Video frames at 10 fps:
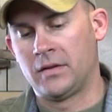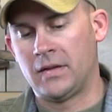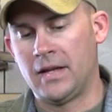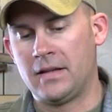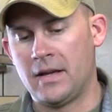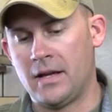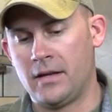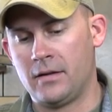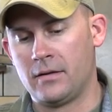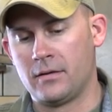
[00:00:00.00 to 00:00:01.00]
take
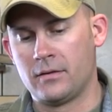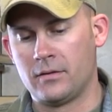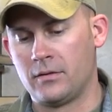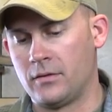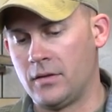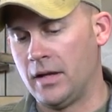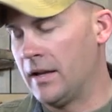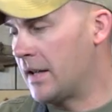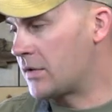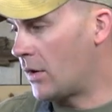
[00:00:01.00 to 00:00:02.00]
that,
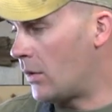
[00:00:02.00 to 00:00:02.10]
and that's